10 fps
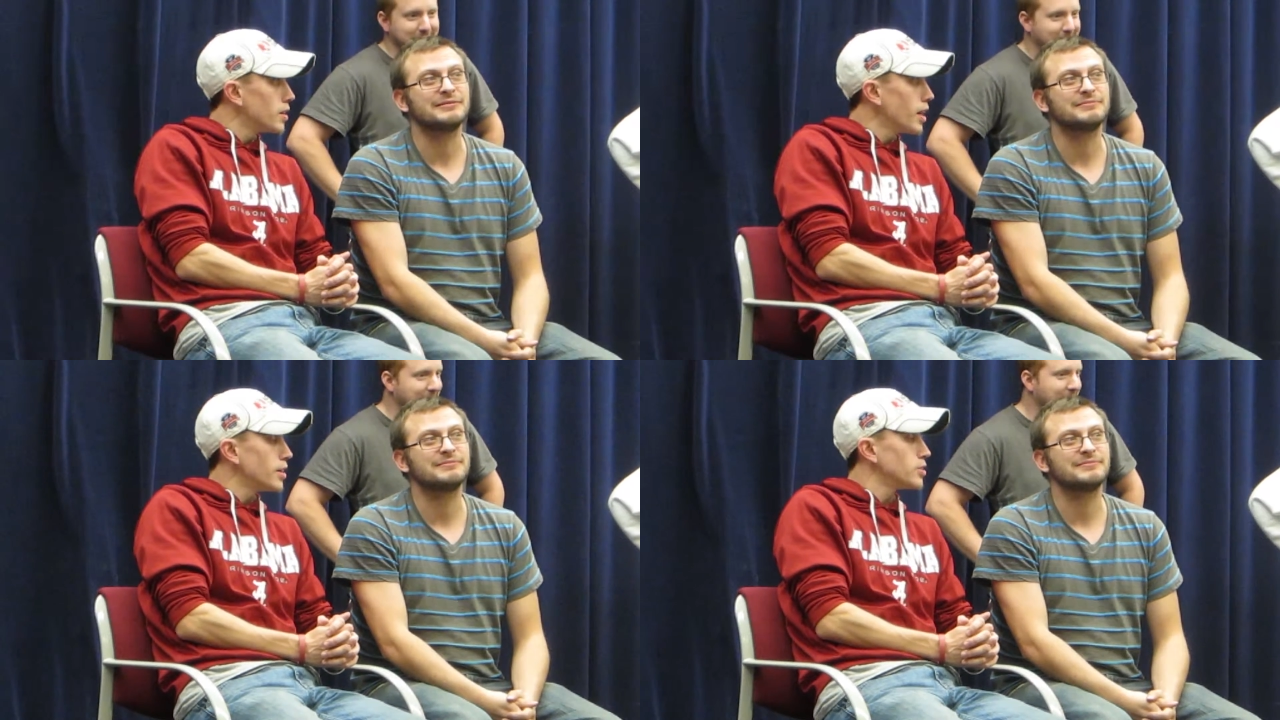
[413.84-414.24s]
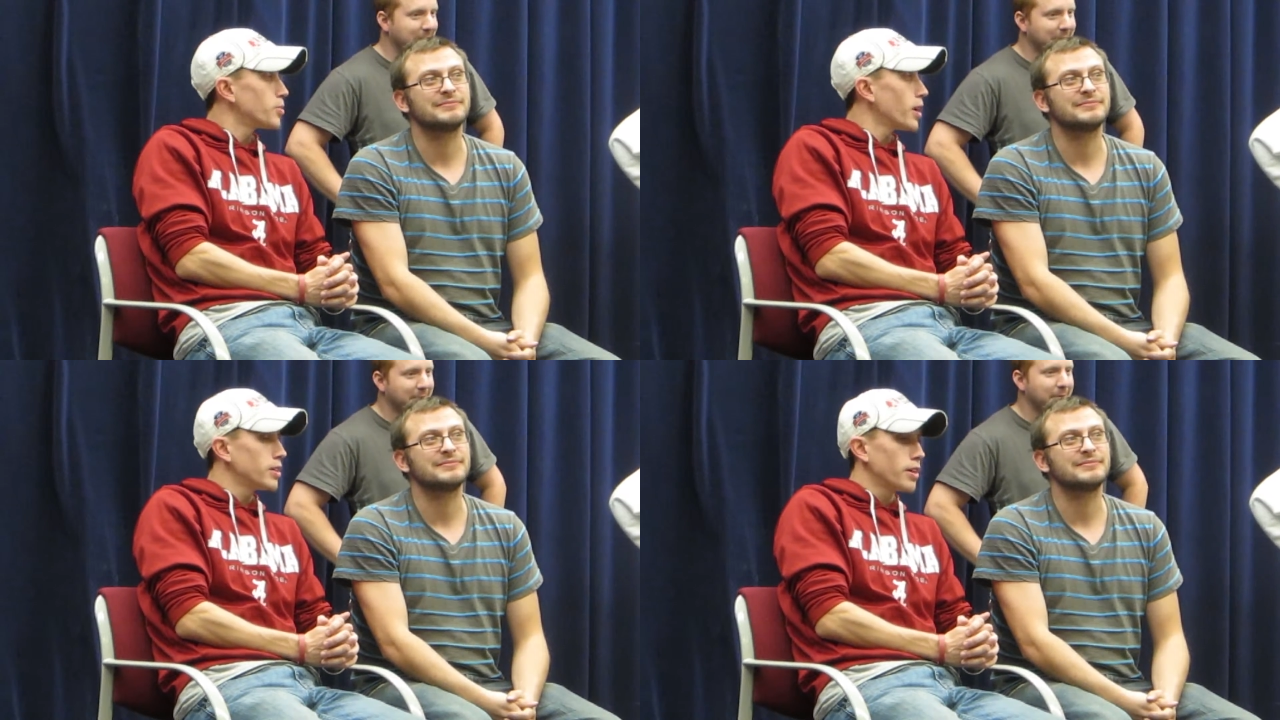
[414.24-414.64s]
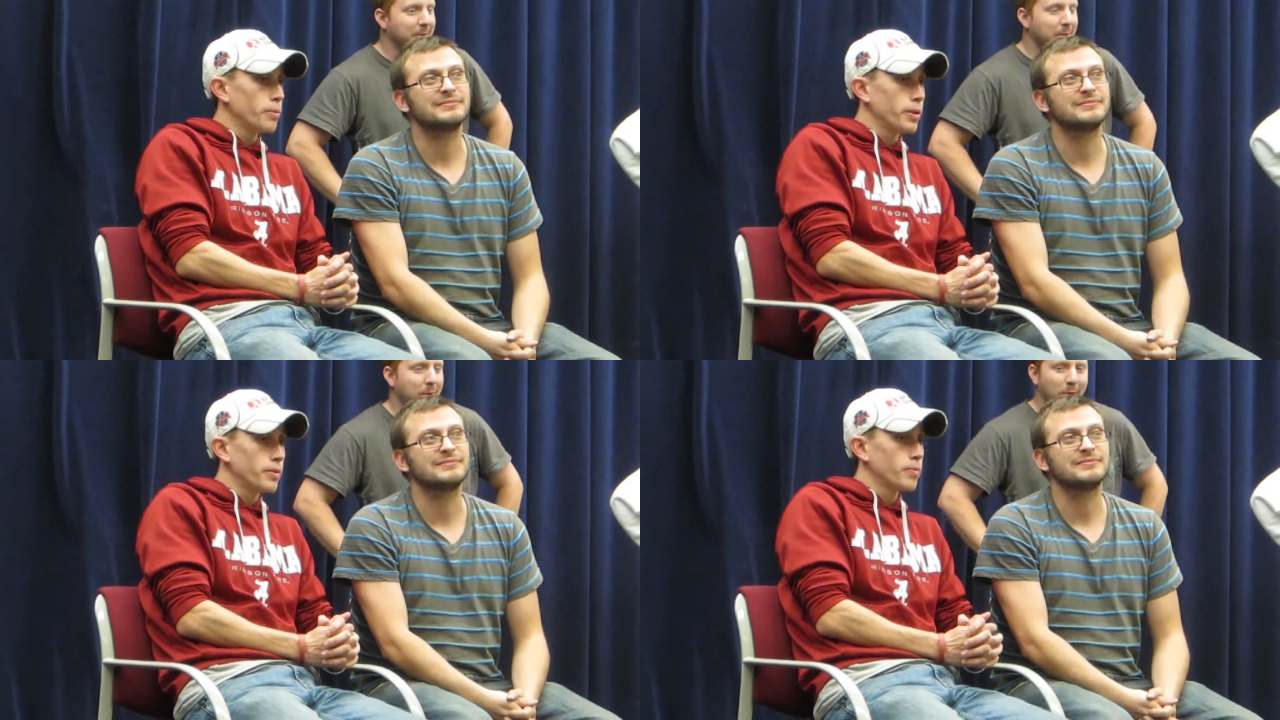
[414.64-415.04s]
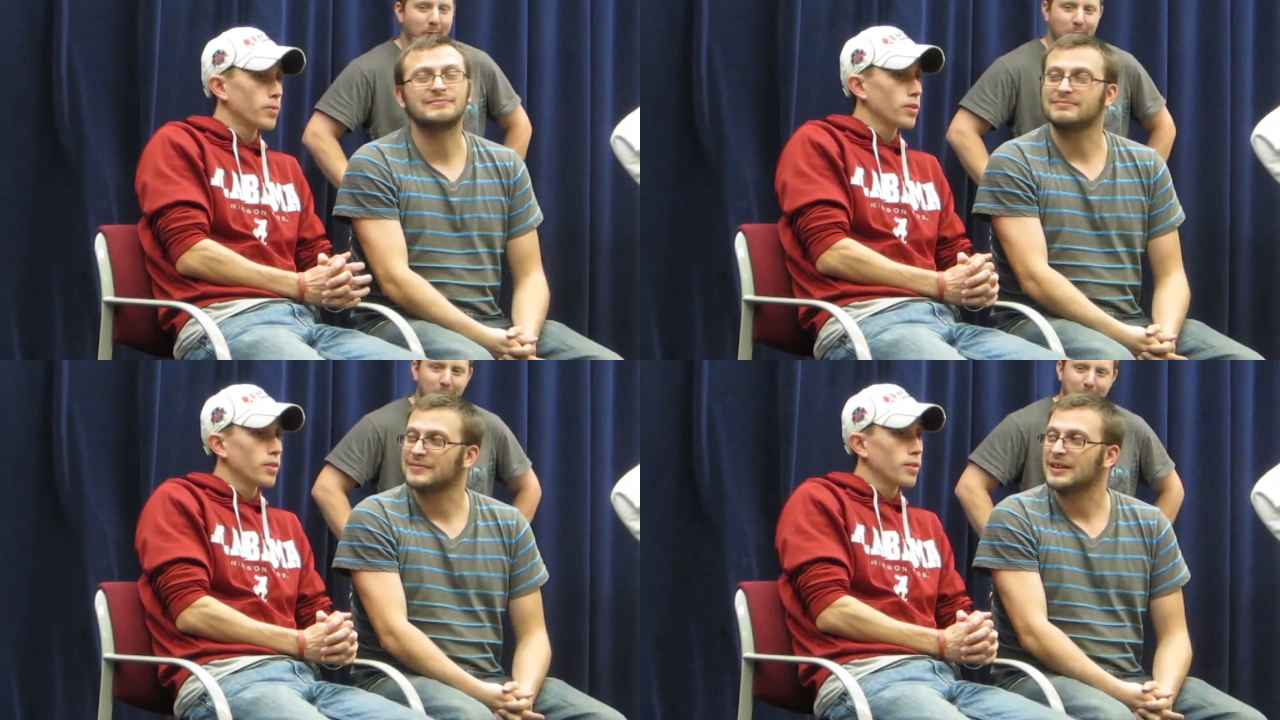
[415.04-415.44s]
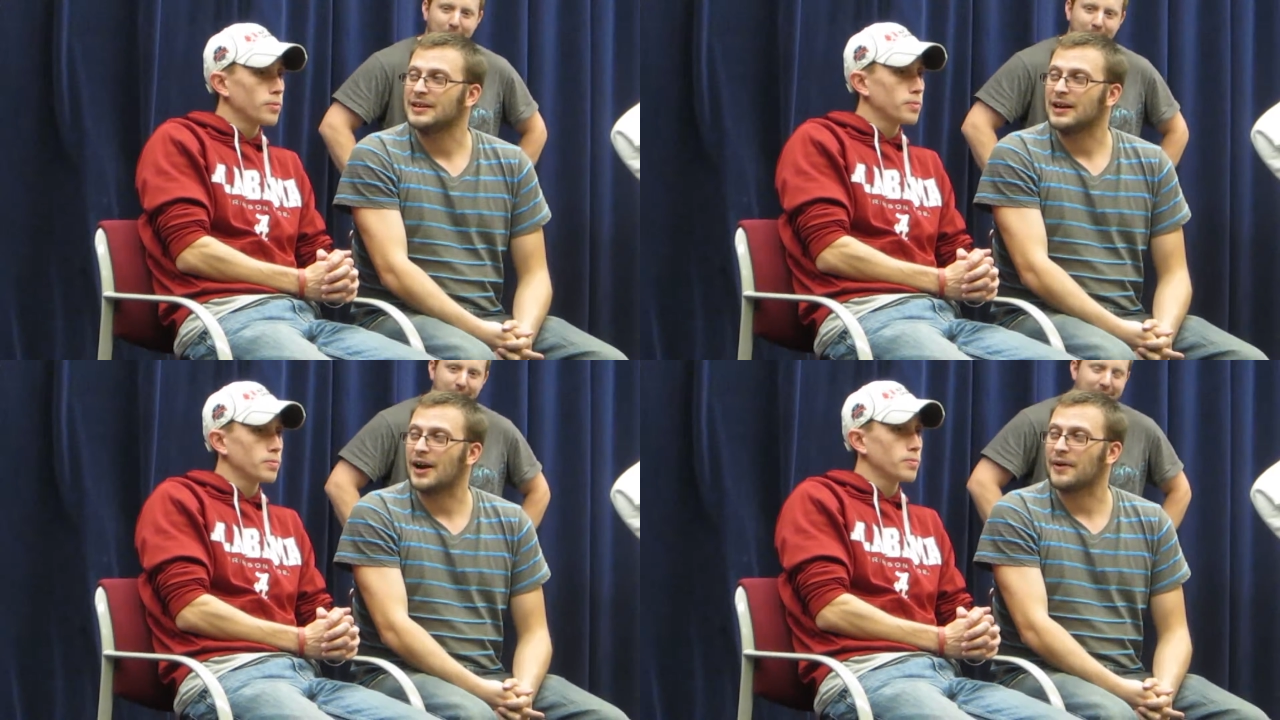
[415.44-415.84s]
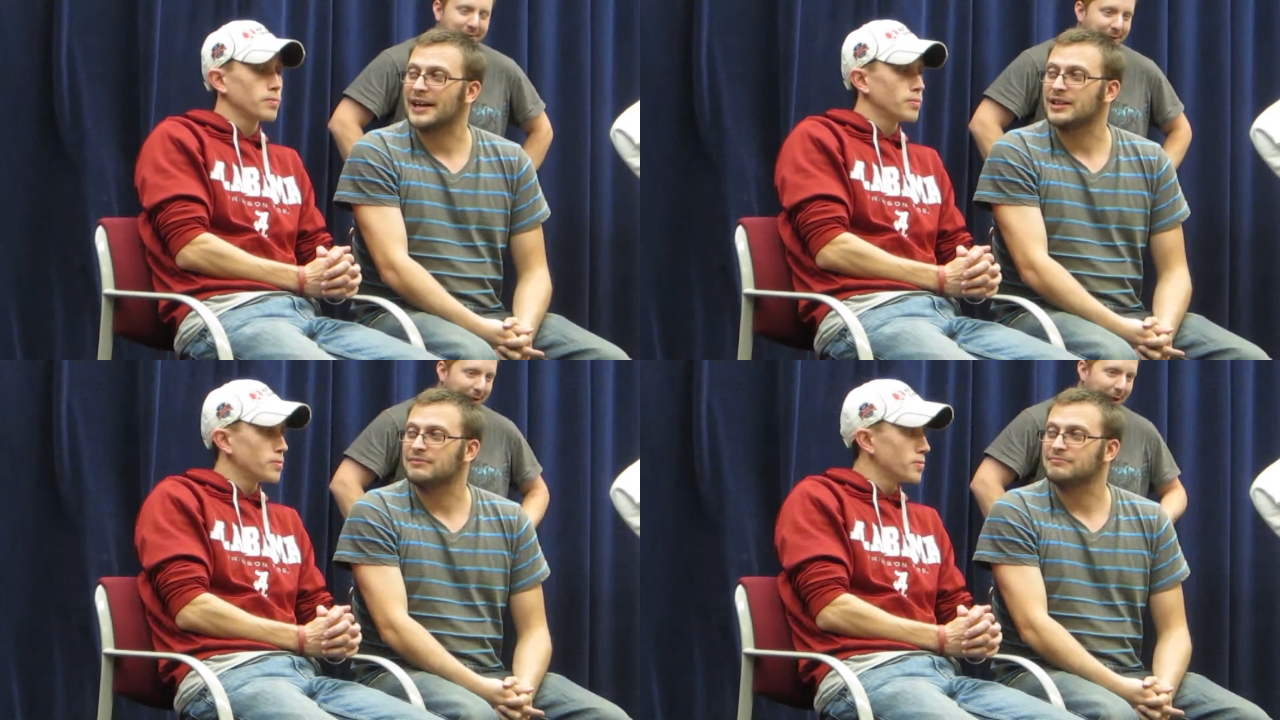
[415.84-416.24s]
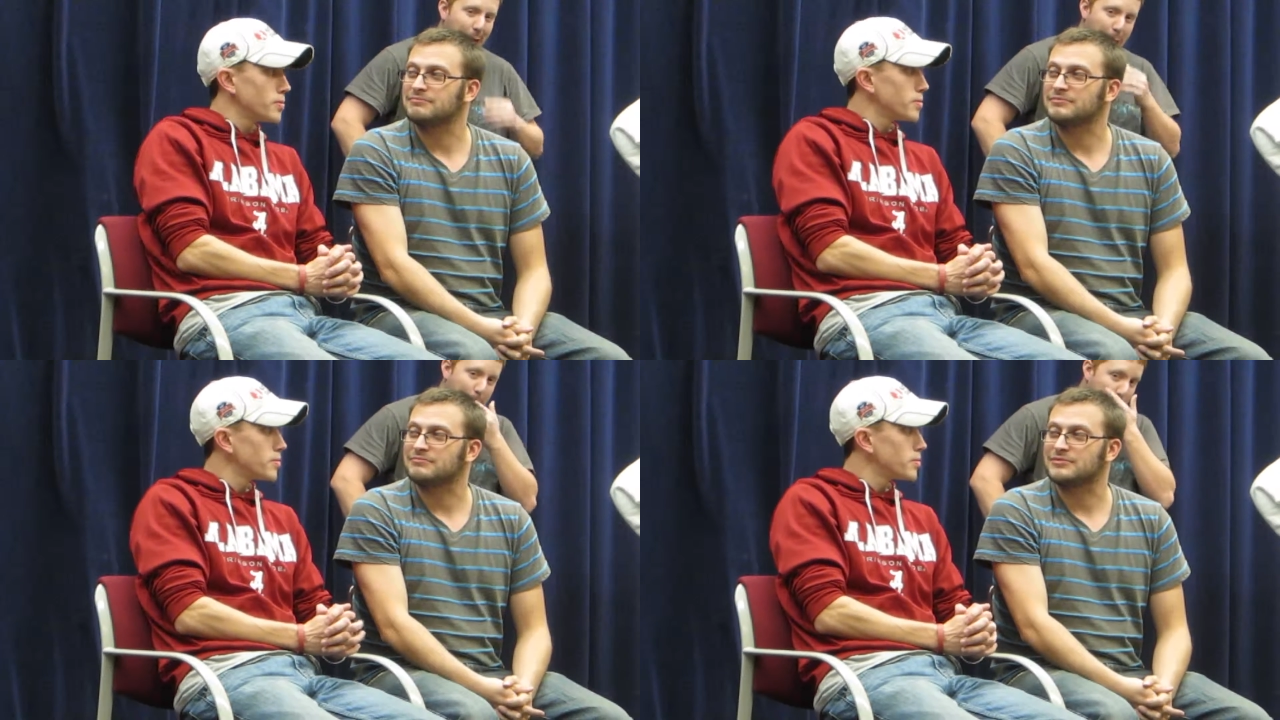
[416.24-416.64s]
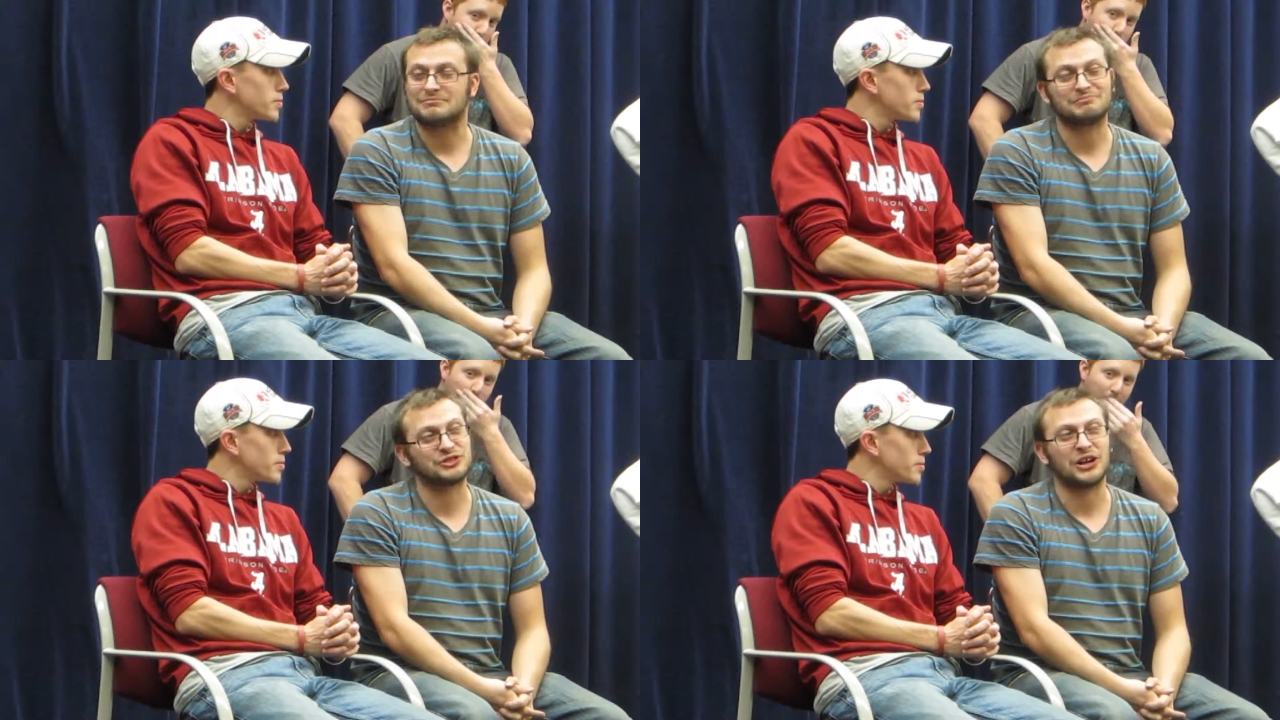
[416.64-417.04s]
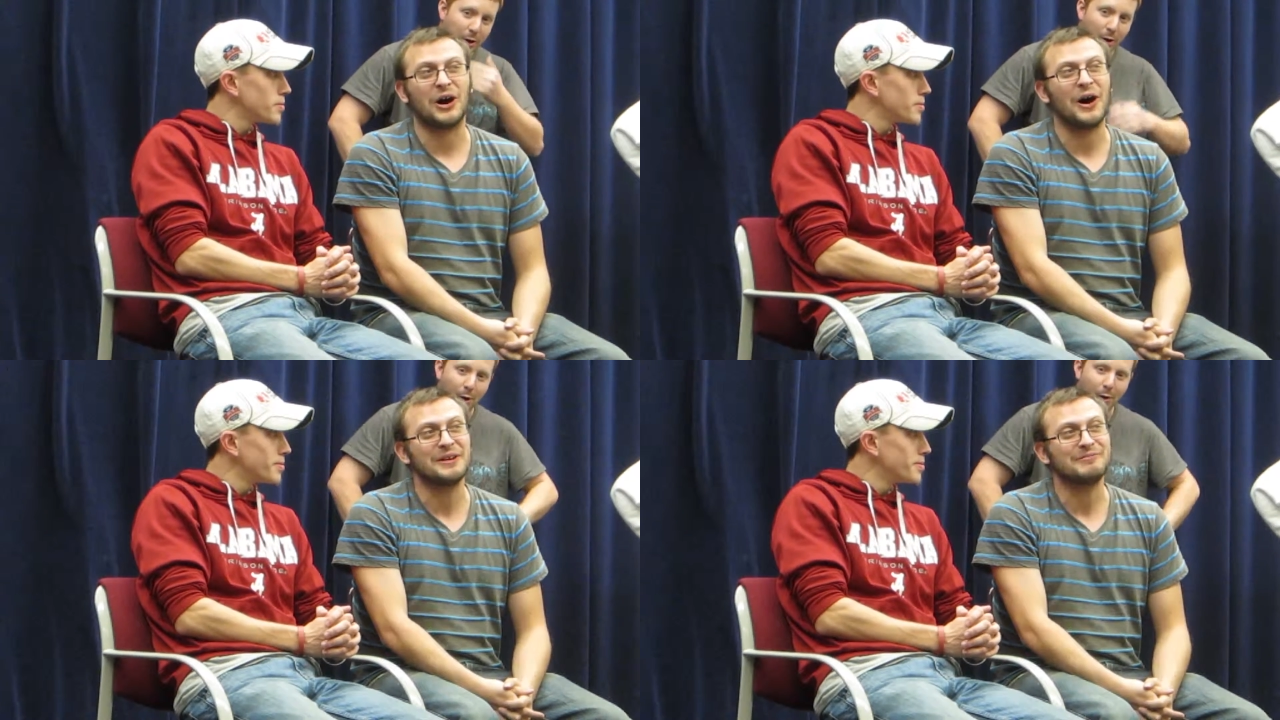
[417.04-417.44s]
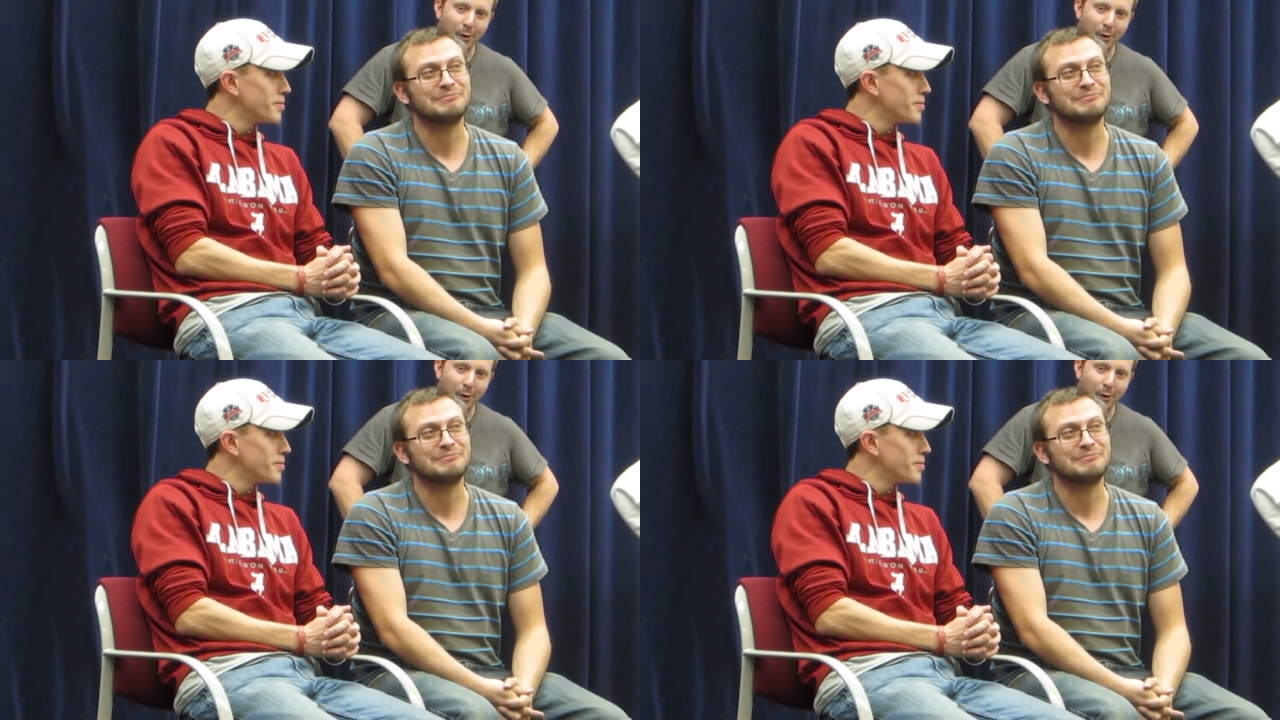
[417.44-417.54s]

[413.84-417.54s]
Speaker 1: That is right, Tommy.
Speaker 2: All right, Chum.